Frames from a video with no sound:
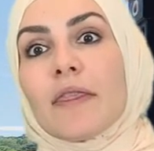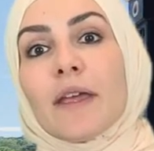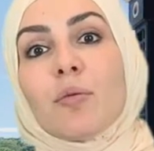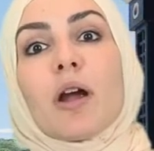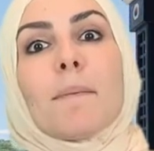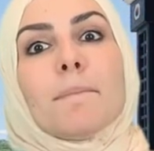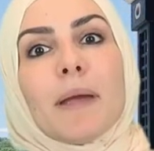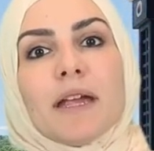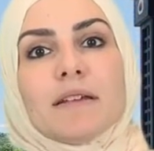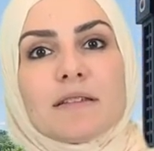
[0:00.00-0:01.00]
they were
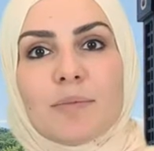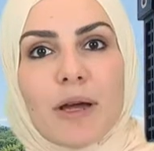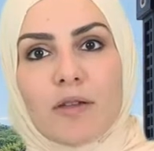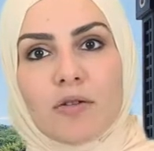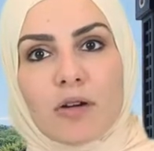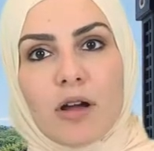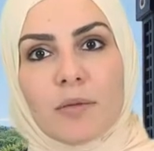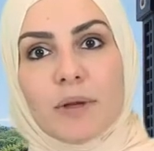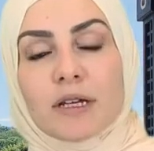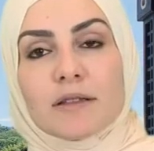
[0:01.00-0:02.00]
amazed by the
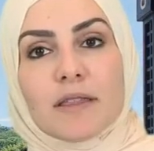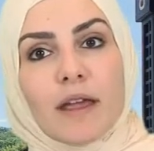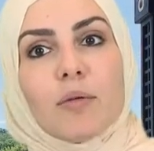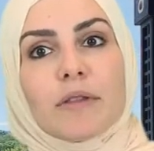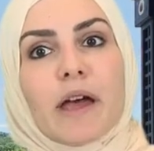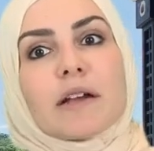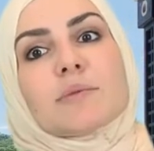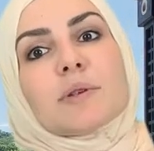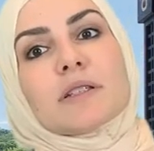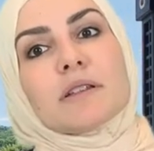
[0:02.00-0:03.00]
Quran because they were the
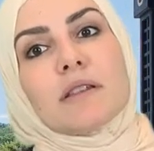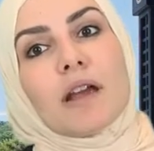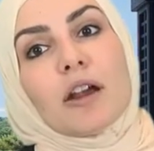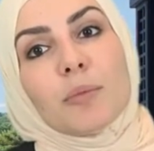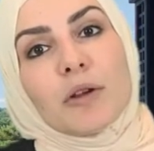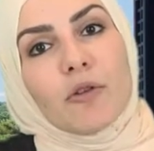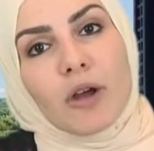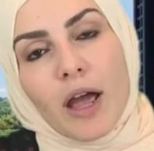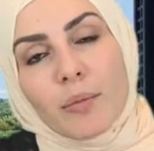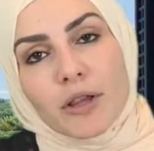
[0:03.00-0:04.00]
experts in the Arabic
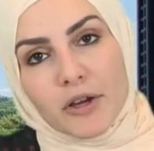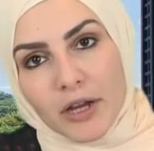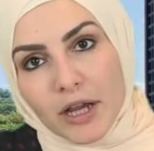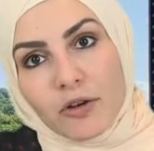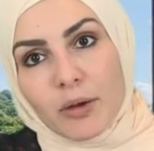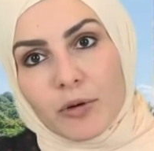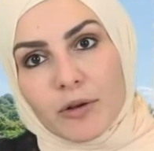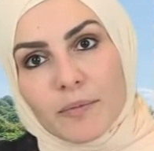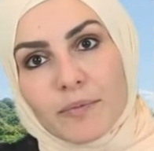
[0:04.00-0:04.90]
vocabulary and grammar.